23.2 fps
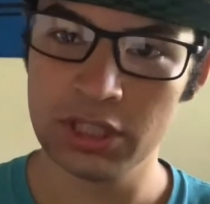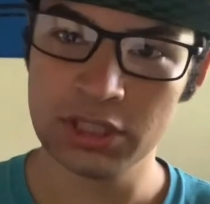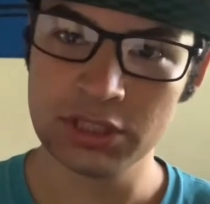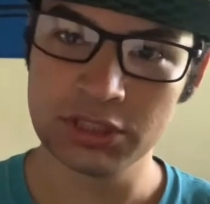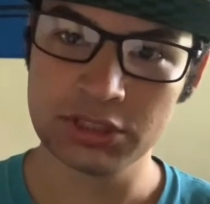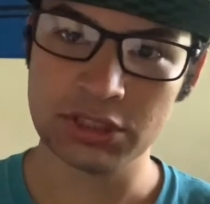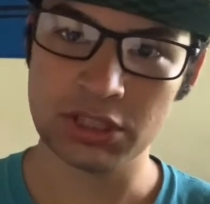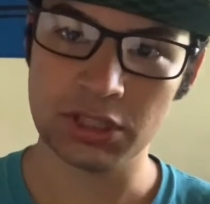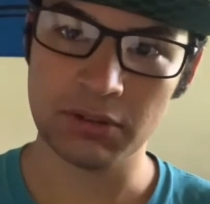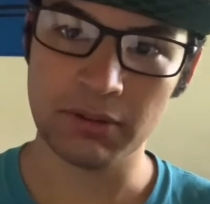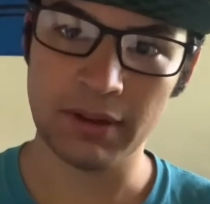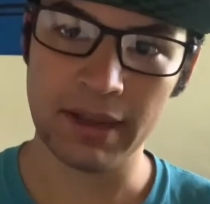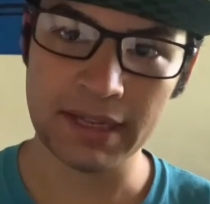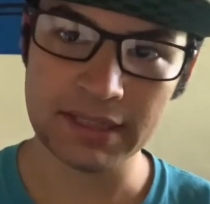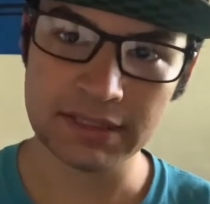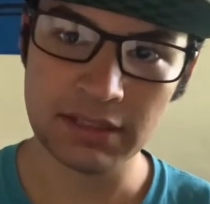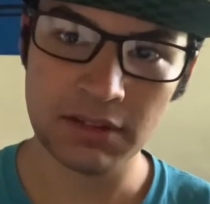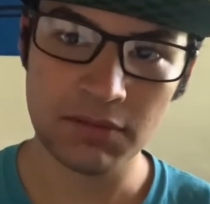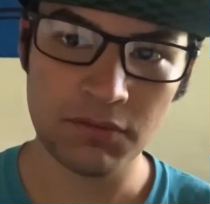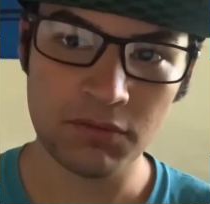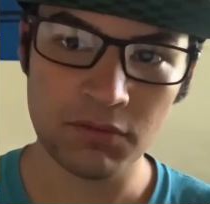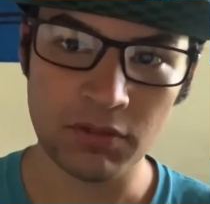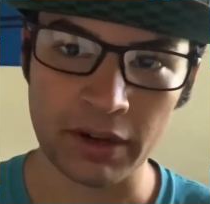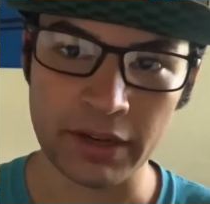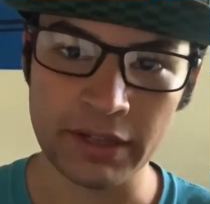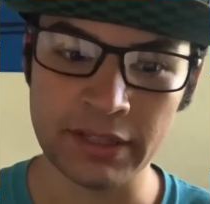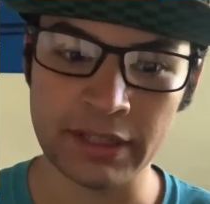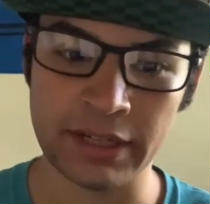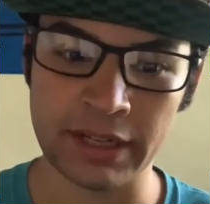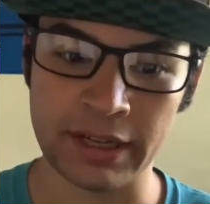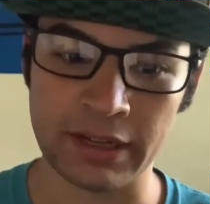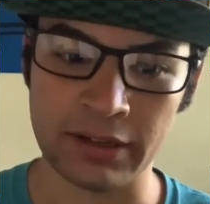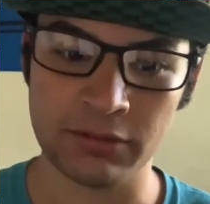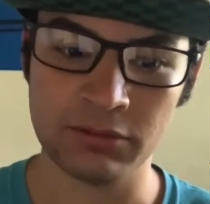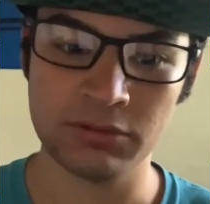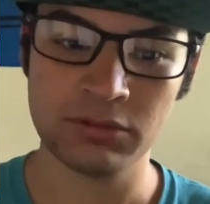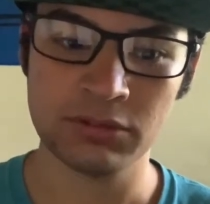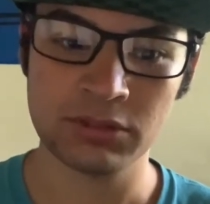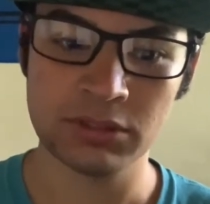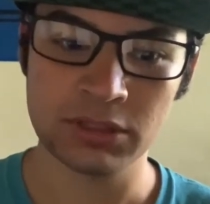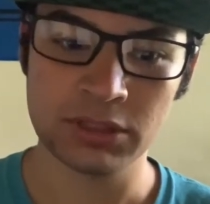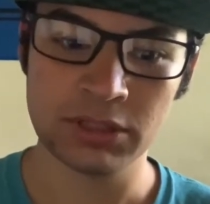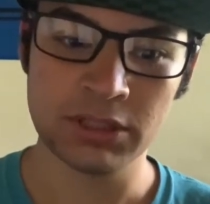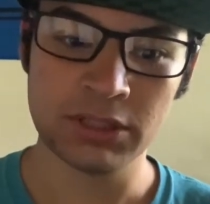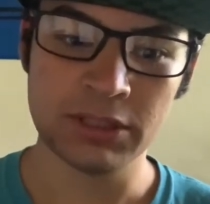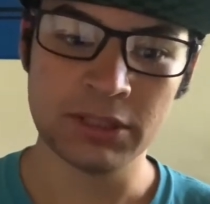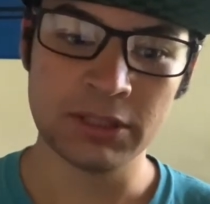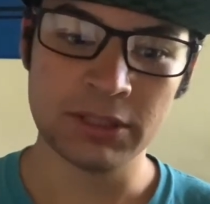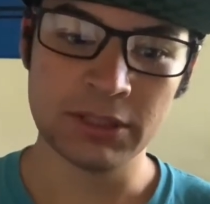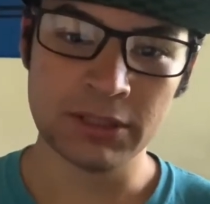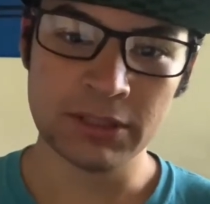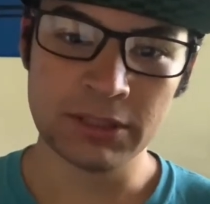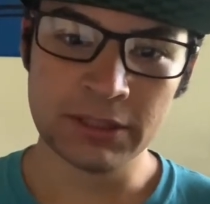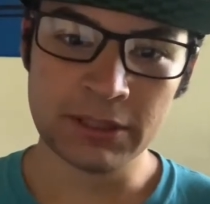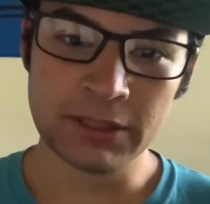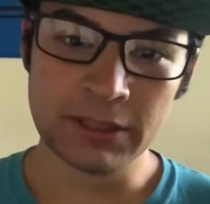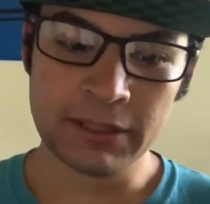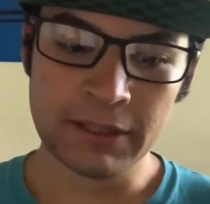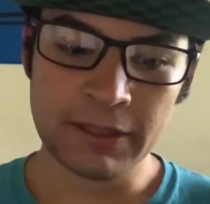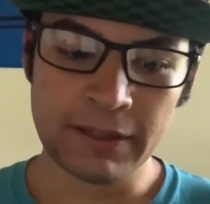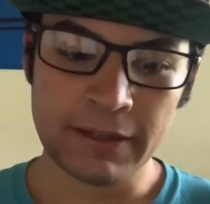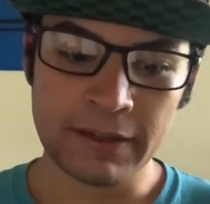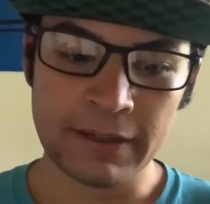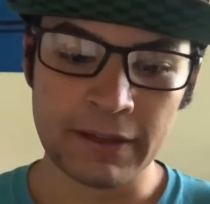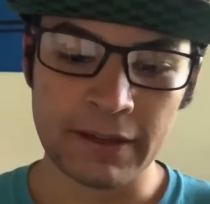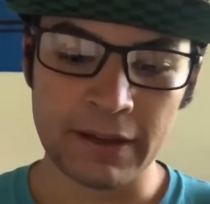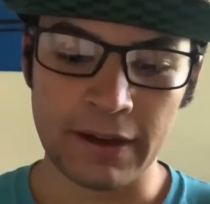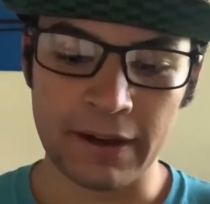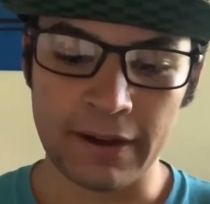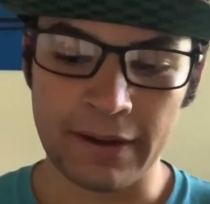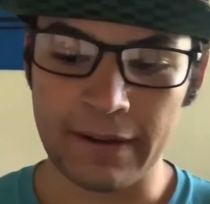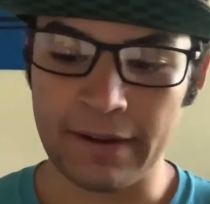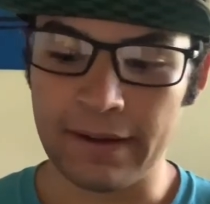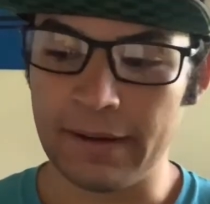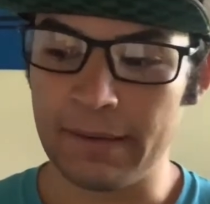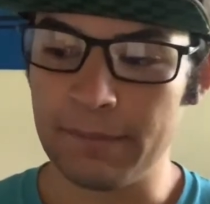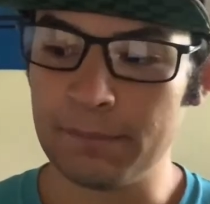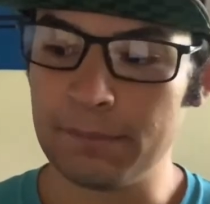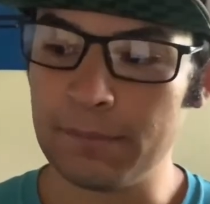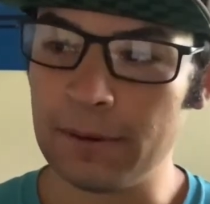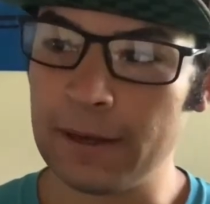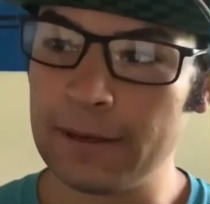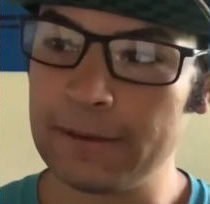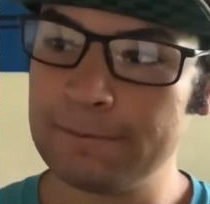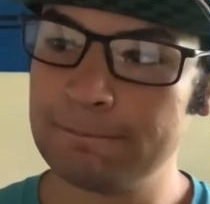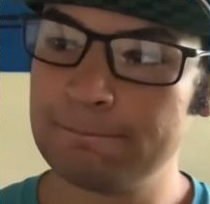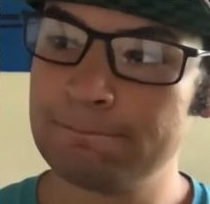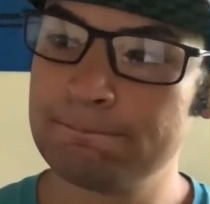So, as of right now, um,